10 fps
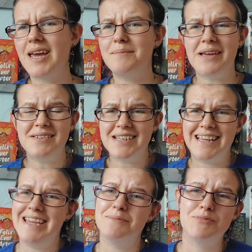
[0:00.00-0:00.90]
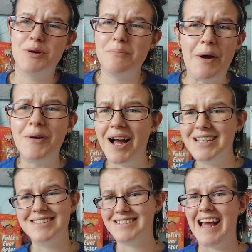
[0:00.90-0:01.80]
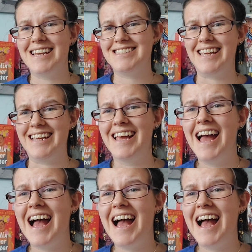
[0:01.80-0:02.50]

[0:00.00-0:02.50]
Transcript: basically promote understanding.